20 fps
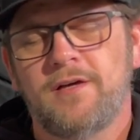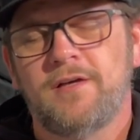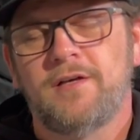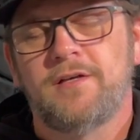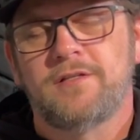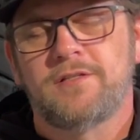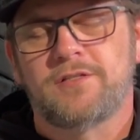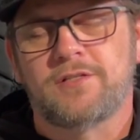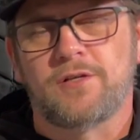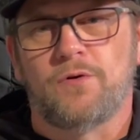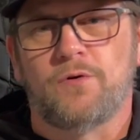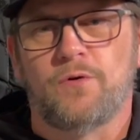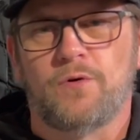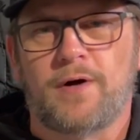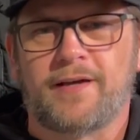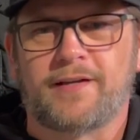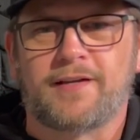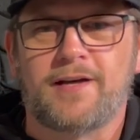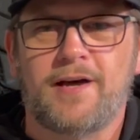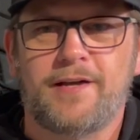So I
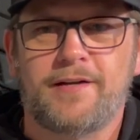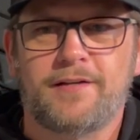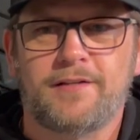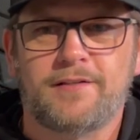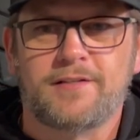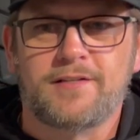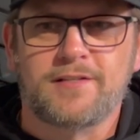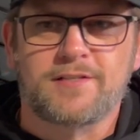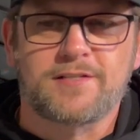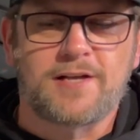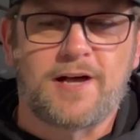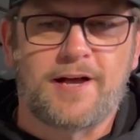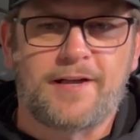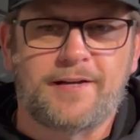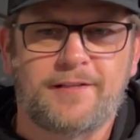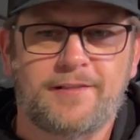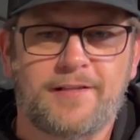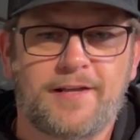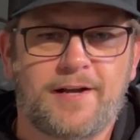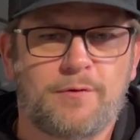kind of
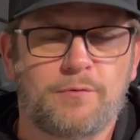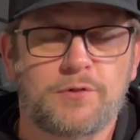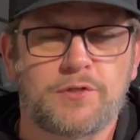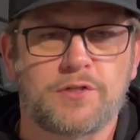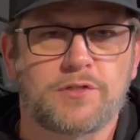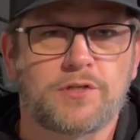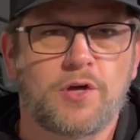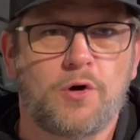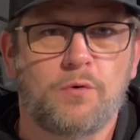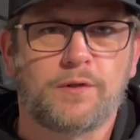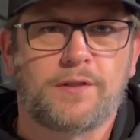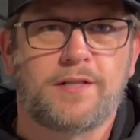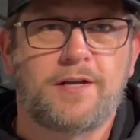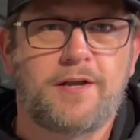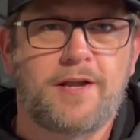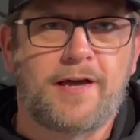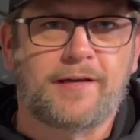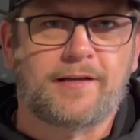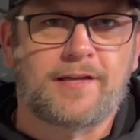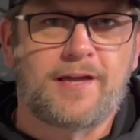decided that I would just go with the
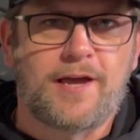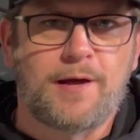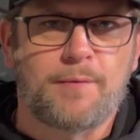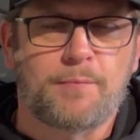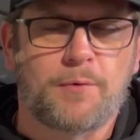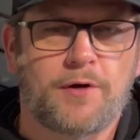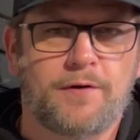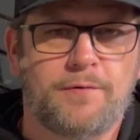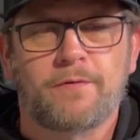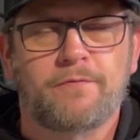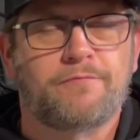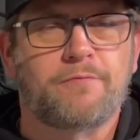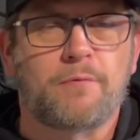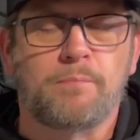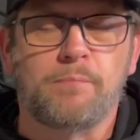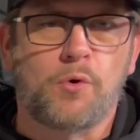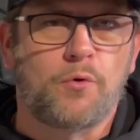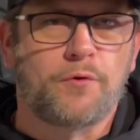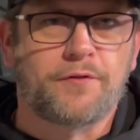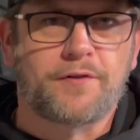net camera for
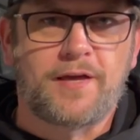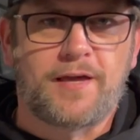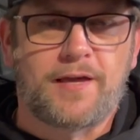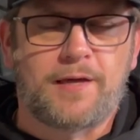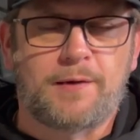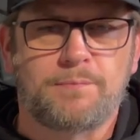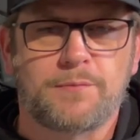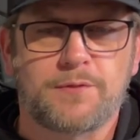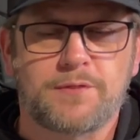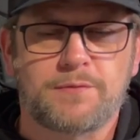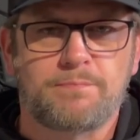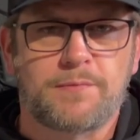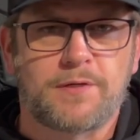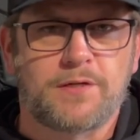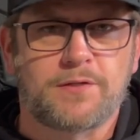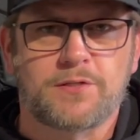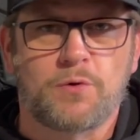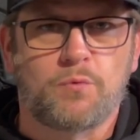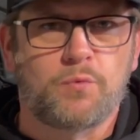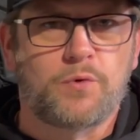both games
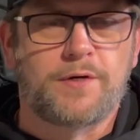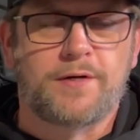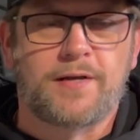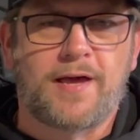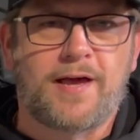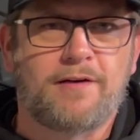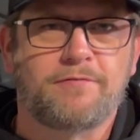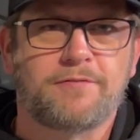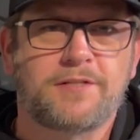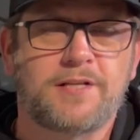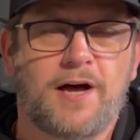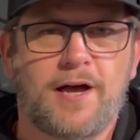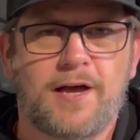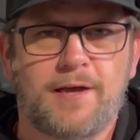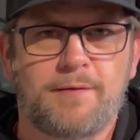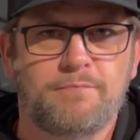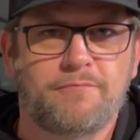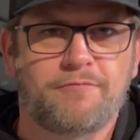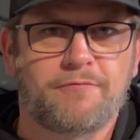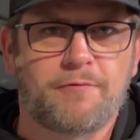because I wouldn't have
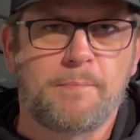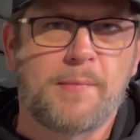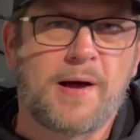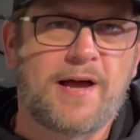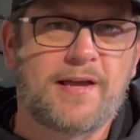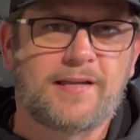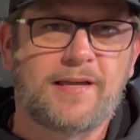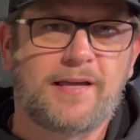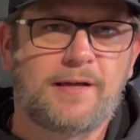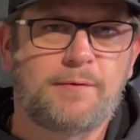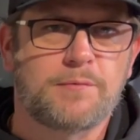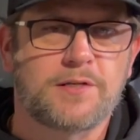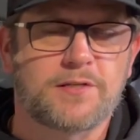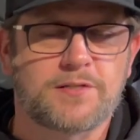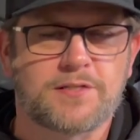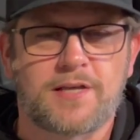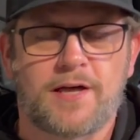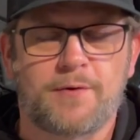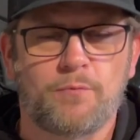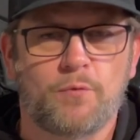time for my game to
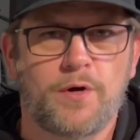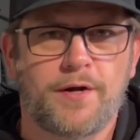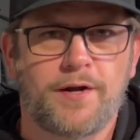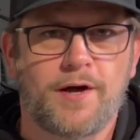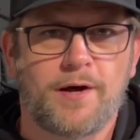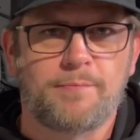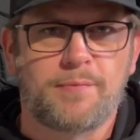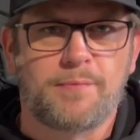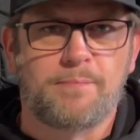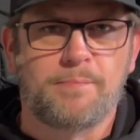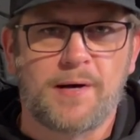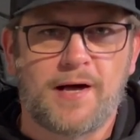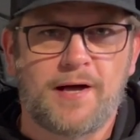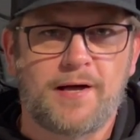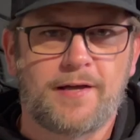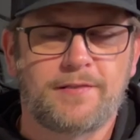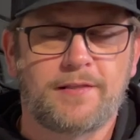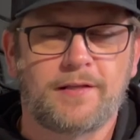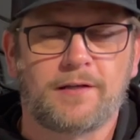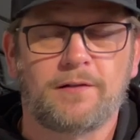set one up
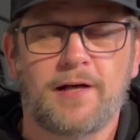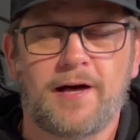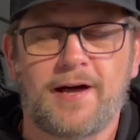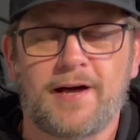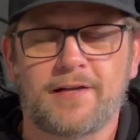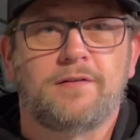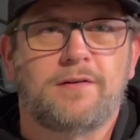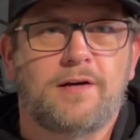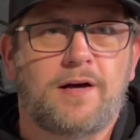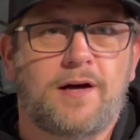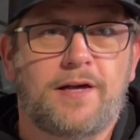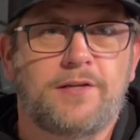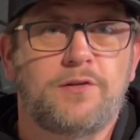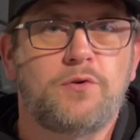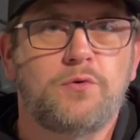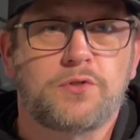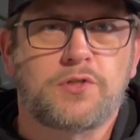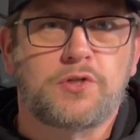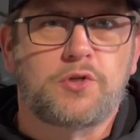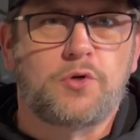behind the glass. I
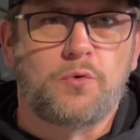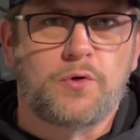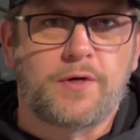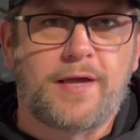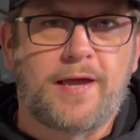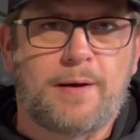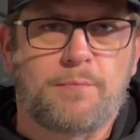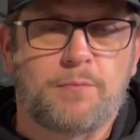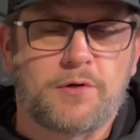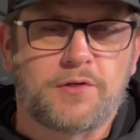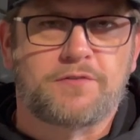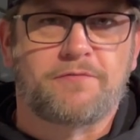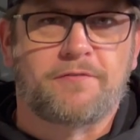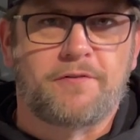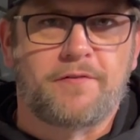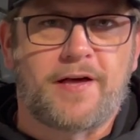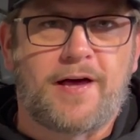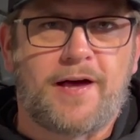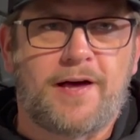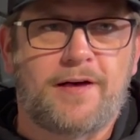used 2 cameras for
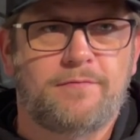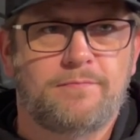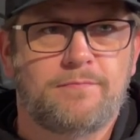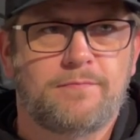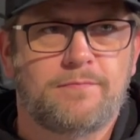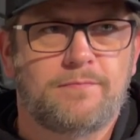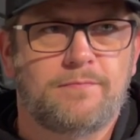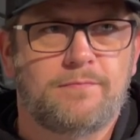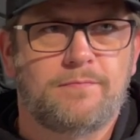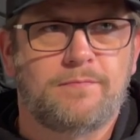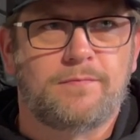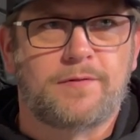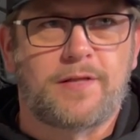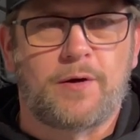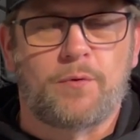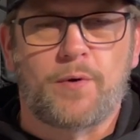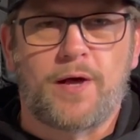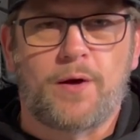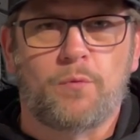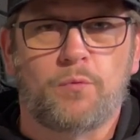that. That
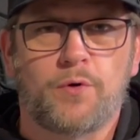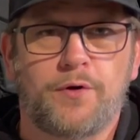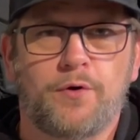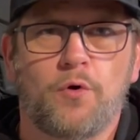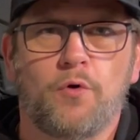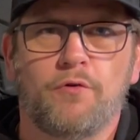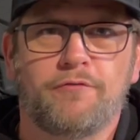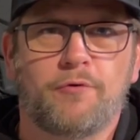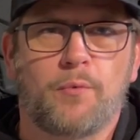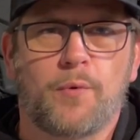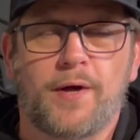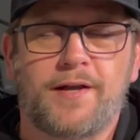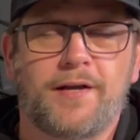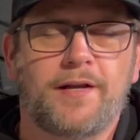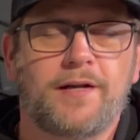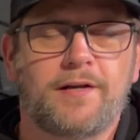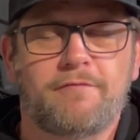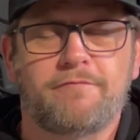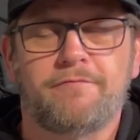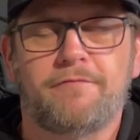way I wouldn't overwrite
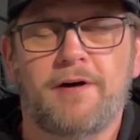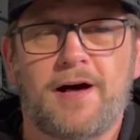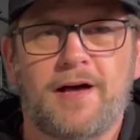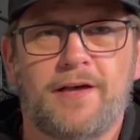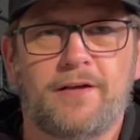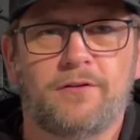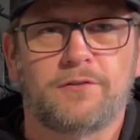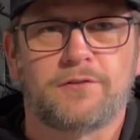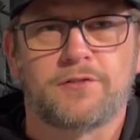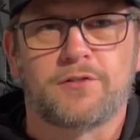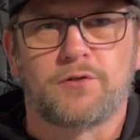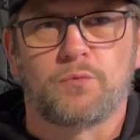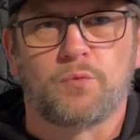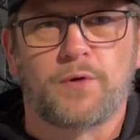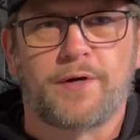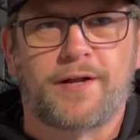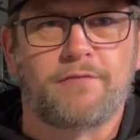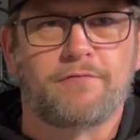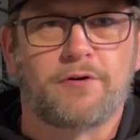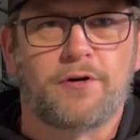any files or
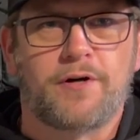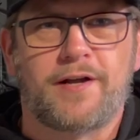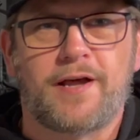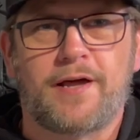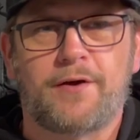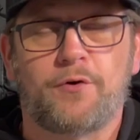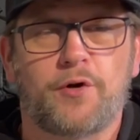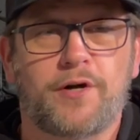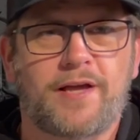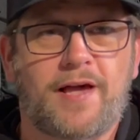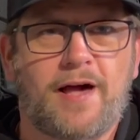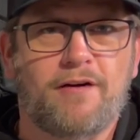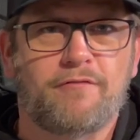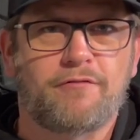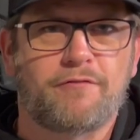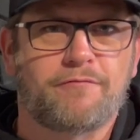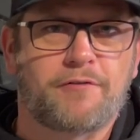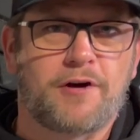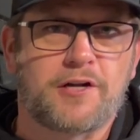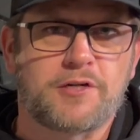whatever, and I'd already have a
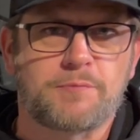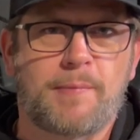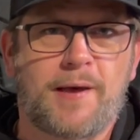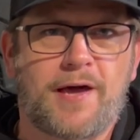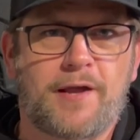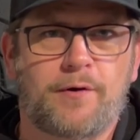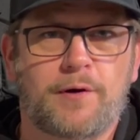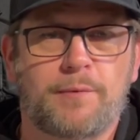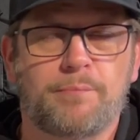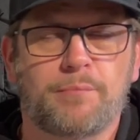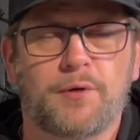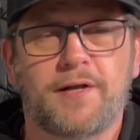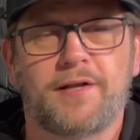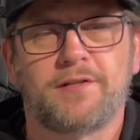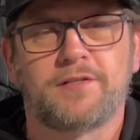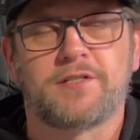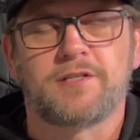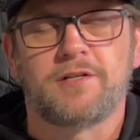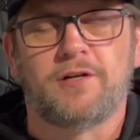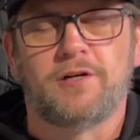fresh battery
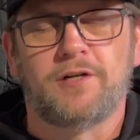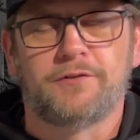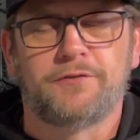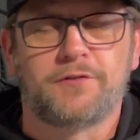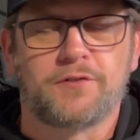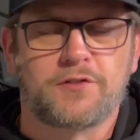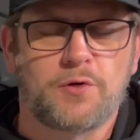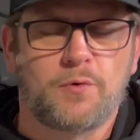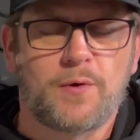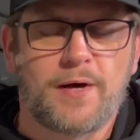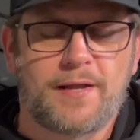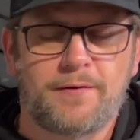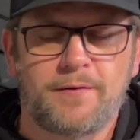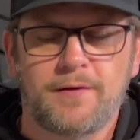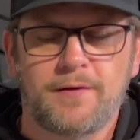pre-installed and so on.